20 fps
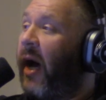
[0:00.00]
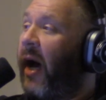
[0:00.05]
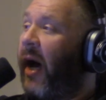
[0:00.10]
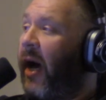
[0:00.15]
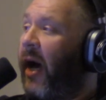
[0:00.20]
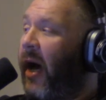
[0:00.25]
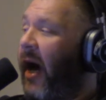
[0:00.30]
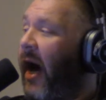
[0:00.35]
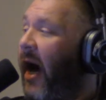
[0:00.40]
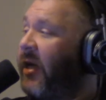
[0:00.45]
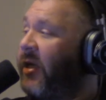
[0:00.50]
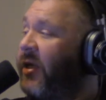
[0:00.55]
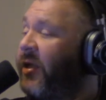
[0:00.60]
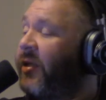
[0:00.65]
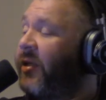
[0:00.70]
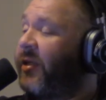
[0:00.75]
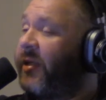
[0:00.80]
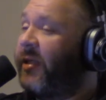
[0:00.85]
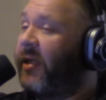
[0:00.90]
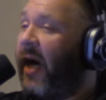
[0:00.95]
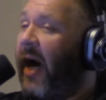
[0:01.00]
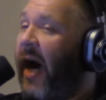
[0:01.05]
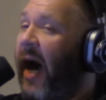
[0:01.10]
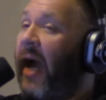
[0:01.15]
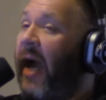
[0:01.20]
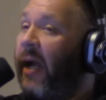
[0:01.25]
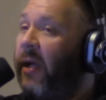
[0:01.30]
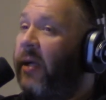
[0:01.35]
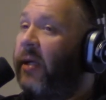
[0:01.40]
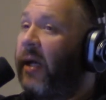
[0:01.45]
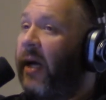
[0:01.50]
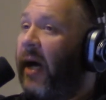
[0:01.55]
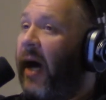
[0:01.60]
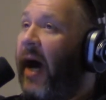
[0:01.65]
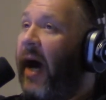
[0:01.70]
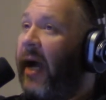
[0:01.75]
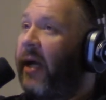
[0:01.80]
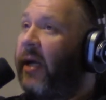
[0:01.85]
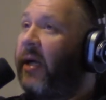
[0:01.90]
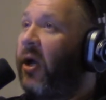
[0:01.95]
I, I just I
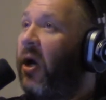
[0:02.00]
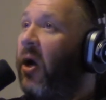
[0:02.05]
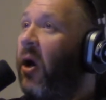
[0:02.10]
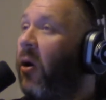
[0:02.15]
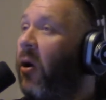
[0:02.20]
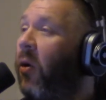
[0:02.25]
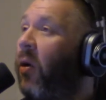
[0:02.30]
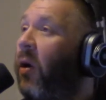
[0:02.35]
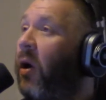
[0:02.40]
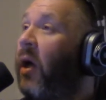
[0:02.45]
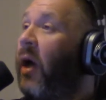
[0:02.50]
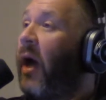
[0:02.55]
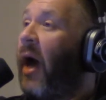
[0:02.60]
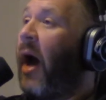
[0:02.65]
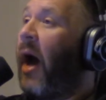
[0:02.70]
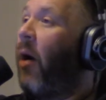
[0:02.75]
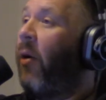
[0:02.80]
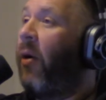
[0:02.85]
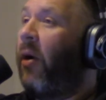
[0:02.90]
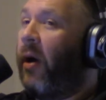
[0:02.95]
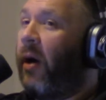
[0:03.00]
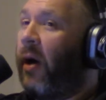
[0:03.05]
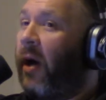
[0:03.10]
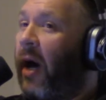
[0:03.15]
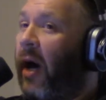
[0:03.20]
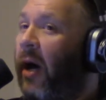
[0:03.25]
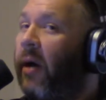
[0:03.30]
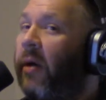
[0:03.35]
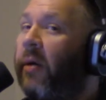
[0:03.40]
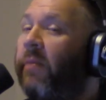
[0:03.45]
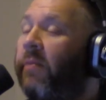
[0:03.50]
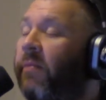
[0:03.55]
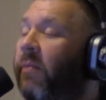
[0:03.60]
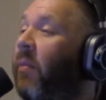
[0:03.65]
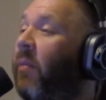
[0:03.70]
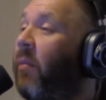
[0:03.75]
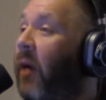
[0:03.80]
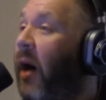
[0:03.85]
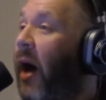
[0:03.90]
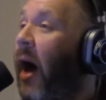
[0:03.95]
I know how
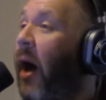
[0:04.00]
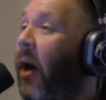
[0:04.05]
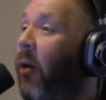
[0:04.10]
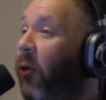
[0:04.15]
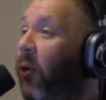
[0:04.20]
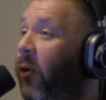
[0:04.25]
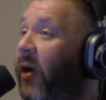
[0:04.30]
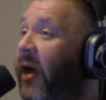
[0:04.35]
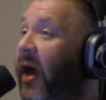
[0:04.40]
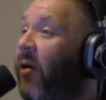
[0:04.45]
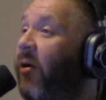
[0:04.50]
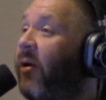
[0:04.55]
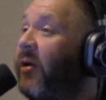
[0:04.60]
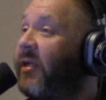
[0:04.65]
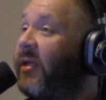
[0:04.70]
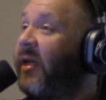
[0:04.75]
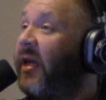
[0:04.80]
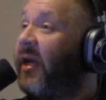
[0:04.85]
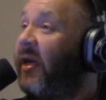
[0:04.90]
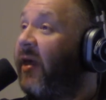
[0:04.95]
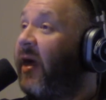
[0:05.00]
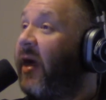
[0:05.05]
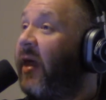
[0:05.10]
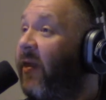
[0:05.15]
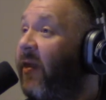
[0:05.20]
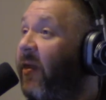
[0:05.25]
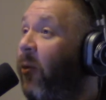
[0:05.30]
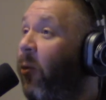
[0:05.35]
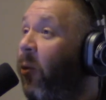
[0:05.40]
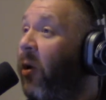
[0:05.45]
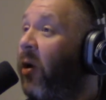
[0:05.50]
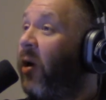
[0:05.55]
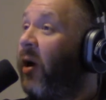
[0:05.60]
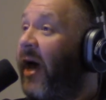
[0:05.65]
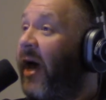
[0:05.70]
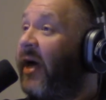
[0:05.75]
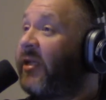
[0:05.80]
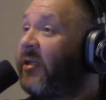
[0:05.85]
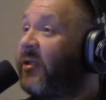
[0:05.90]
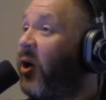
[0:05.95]
I will guarantee that the word
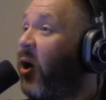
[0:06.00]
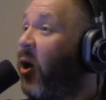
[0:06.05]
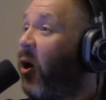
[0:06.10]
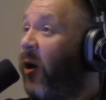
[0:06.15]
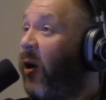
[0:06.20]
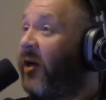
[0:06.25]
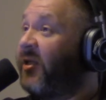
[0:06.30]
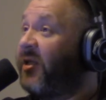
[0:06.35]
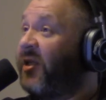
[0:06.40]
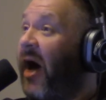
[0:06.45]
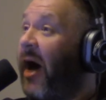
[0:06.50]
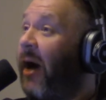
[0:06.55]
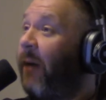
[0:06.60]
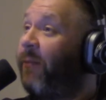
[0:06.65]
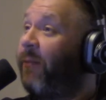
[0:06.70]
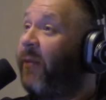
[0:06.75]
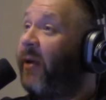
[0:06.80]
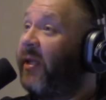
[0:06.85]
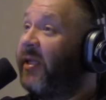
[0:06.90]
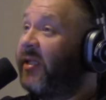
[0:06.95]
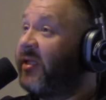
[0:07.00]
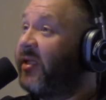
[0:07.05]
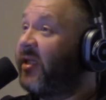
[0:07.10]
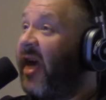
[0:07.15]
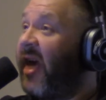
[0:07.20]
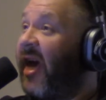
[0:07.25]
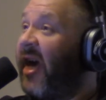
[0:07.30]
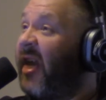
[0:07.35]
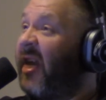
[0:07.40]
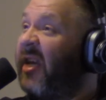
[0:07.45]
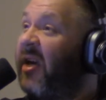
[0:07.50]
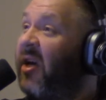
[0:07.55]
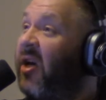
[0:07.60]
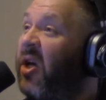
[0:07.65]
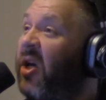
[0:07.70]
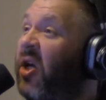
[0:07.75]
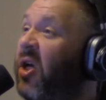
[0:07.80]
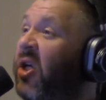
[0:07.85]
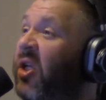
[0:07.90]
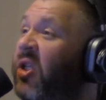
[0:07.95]
SO has not been said
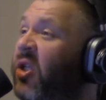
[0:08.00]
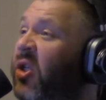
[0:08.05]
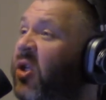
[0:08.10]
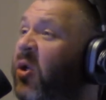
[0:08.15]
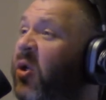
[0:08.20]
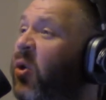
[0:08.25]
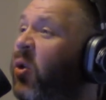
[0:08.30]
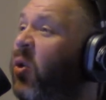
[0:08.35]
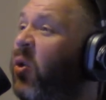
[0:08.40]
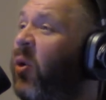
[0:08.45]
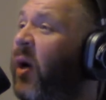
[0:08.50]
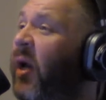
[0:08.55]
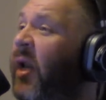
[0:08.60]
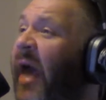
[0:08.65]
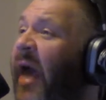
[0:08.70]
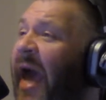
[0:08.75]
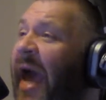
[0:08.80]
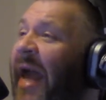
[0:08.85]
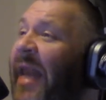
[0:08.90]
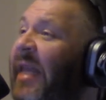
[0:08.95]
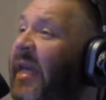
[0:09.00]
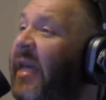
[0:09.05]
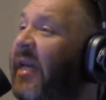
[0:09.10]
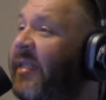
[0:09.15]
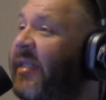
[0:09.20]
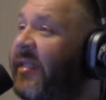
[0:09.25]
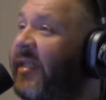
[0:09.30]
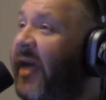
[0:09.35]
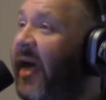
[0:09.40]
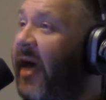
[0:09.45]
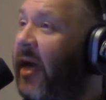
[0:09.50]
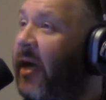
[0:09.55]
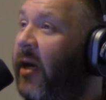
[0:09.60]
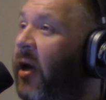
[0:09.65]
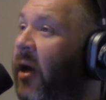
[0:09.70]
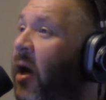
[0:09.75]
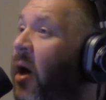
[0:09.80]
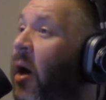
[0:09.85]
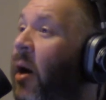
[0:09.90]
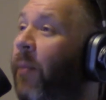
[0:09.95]
to an, any
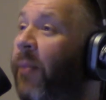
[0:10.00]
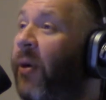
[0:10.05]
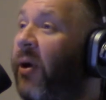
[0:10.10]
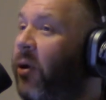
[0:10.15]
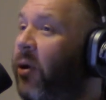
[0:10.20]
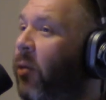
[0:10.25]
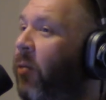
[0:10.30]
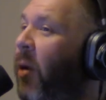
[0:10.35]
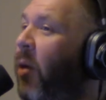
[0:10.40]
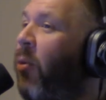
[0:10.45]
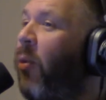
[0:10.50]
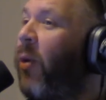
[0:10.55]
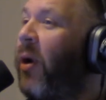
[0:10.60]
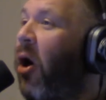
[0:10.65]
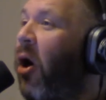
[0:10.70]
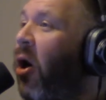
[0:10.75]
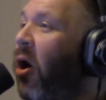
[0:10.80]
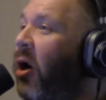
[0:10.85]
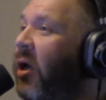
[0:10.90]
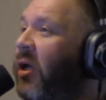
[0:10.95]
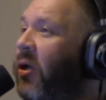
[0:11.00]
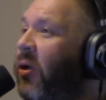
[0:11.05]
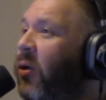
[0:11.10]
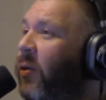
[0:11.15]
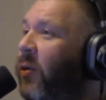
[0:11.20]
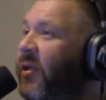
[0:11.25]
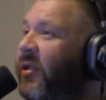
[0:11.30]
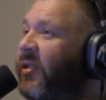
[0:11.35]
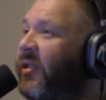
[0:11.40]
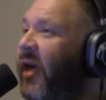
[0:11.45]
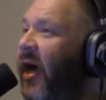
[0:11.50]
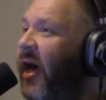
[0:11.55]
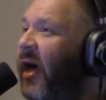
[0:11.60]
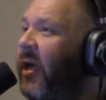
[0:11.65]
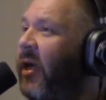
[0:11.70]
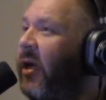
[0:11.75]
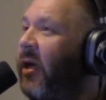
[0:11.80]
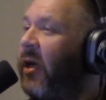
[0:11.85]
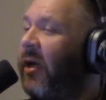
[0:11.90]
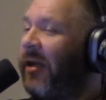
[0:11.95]
extent. But you remember when RQ was
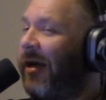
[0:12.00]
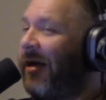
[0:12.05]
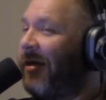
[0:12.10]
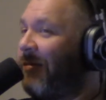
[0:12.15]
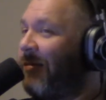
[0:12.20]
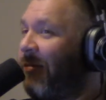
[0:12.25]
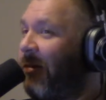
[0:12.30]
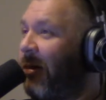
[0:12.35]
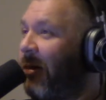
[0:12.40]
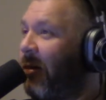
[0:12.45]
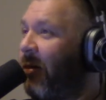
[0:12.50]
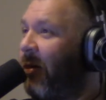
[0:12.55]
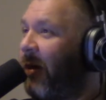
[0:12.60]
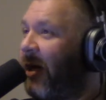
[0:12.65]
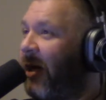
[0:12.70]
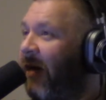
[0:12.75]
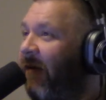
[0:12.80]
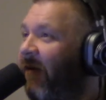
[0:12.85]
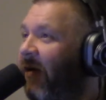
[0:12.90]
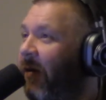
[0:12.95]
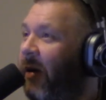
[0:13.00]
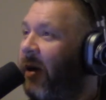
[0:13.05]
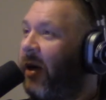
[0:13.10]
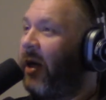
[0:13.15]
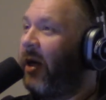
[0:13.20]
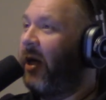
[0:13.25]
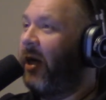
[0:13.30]
said? That's real quick, everybody.